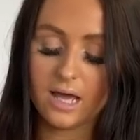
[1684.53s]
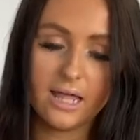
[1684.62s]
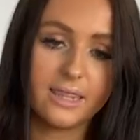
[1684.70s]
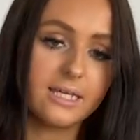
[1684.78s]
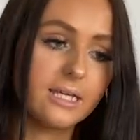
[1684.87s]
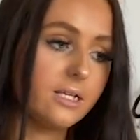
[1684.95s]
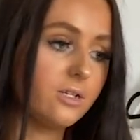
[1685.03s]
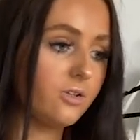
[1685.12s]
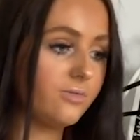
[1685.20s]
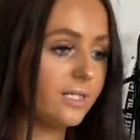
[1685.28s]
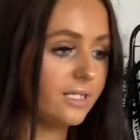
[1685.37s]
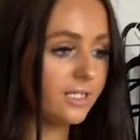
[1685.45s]
think it'd look
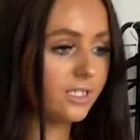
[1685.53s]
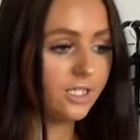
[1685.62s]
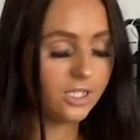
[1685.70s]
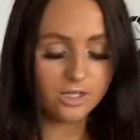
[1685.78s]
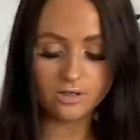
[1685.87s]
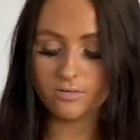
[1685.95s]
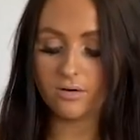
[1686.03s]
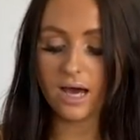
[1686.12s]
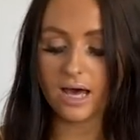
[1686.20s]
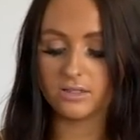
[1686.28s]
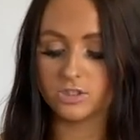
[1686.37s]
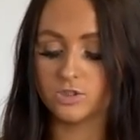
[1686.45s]
really cute.
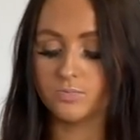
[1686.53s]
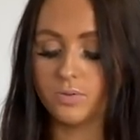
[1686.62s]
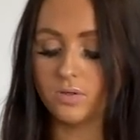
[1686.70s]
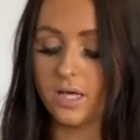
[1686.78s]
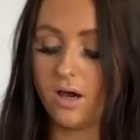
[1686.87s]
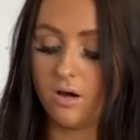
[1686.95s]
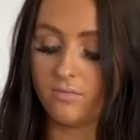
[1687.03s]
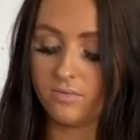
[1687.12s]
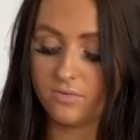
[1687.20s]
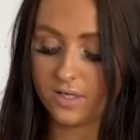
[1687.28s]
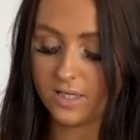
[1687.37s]
I'll just put it on for